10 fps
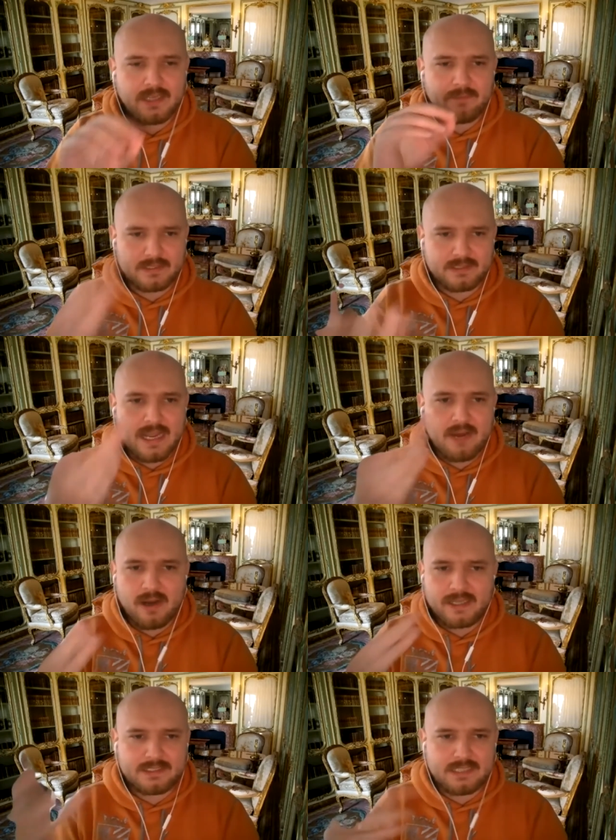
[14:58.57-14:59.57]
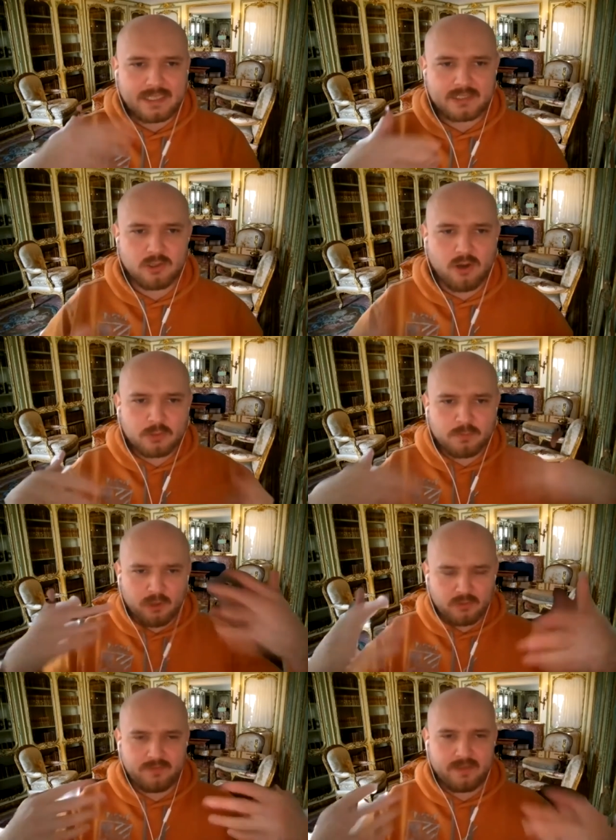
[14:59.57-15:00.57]
But now I need like to
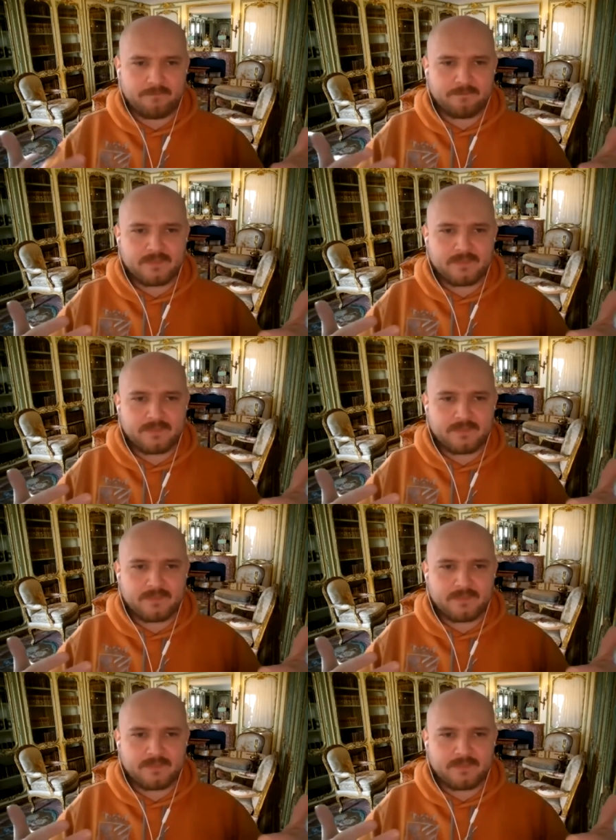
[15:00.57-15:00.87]
onboard them.